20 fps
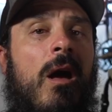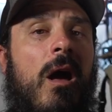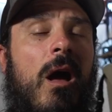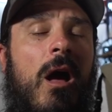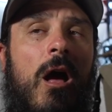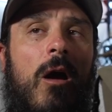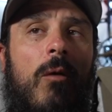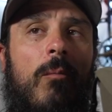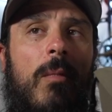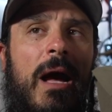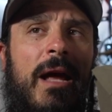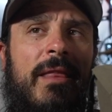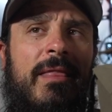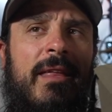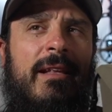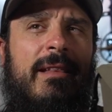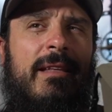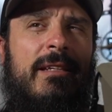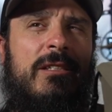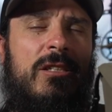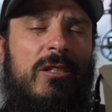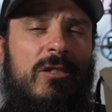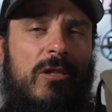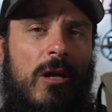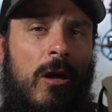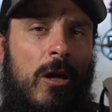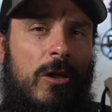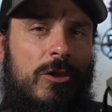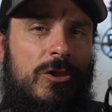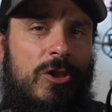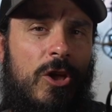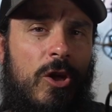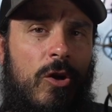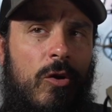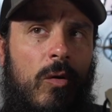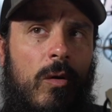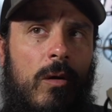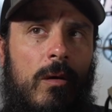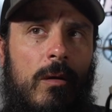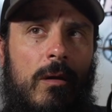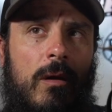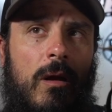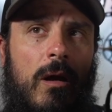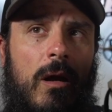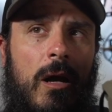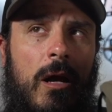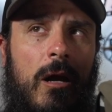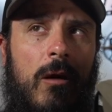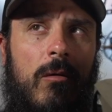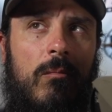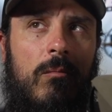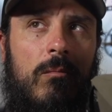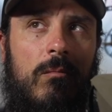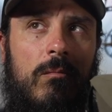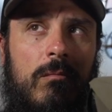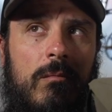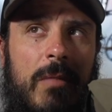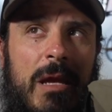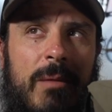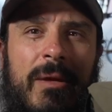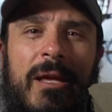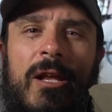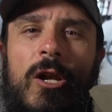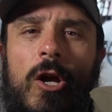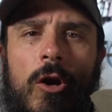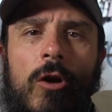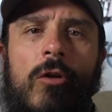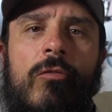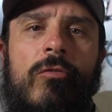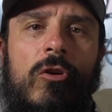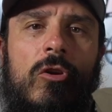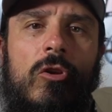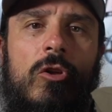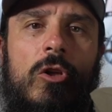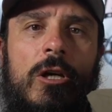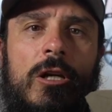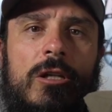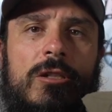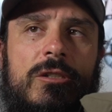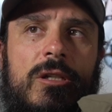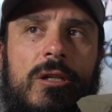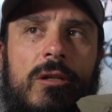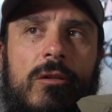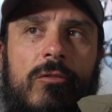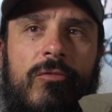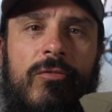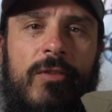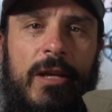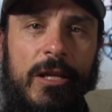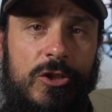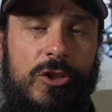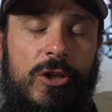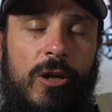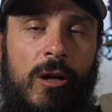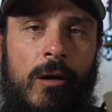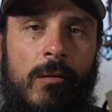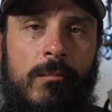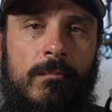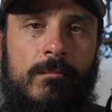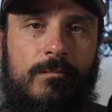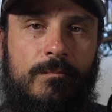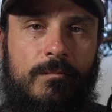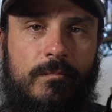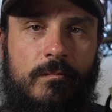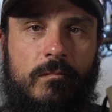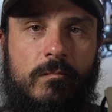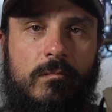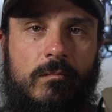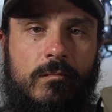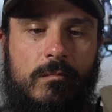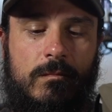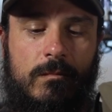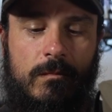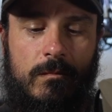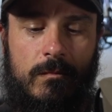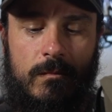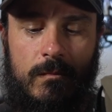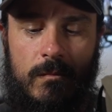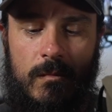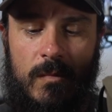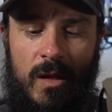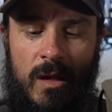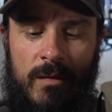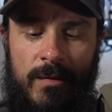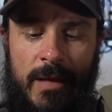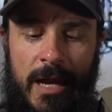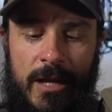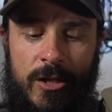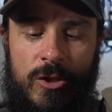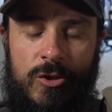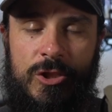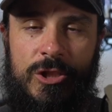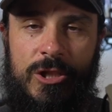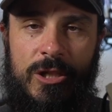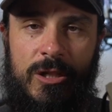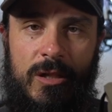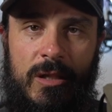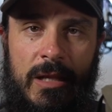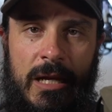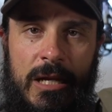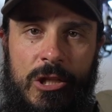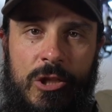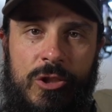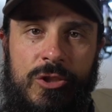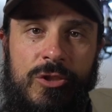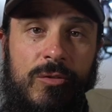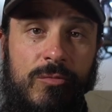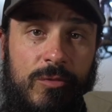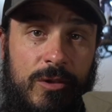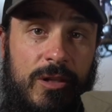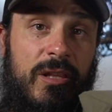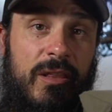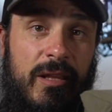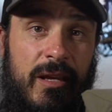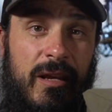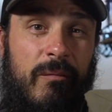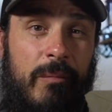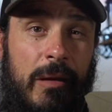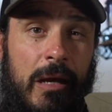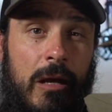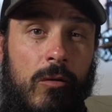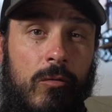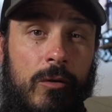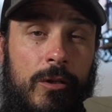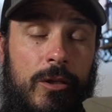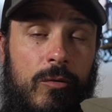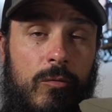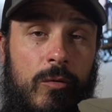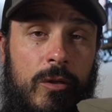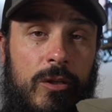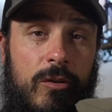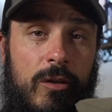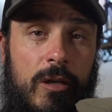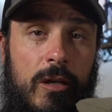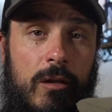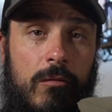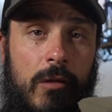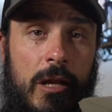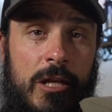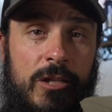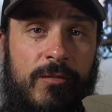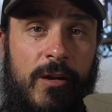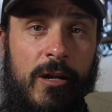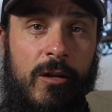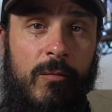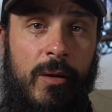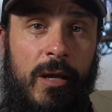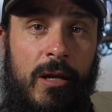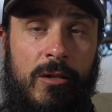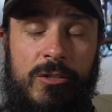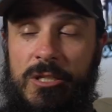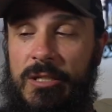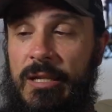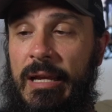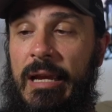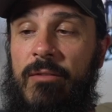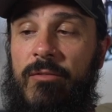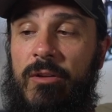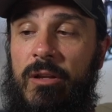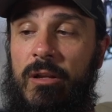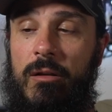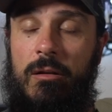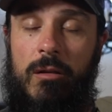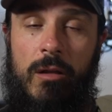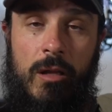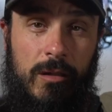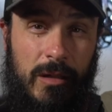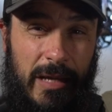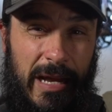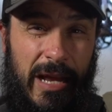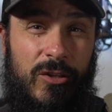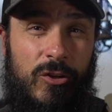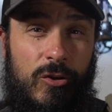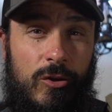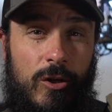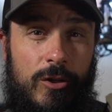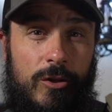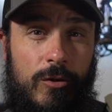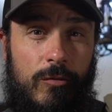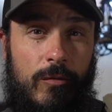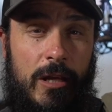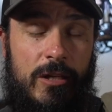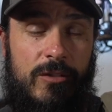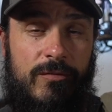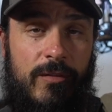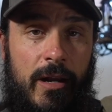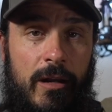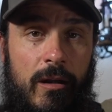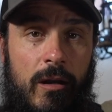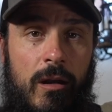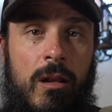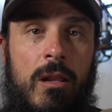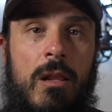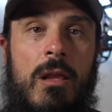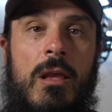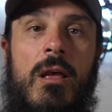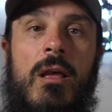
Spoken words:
I think this is also maybe an overlooked feature that you should really think about when you get a rangefinder pouch, is having a lanyard on your rangefinder.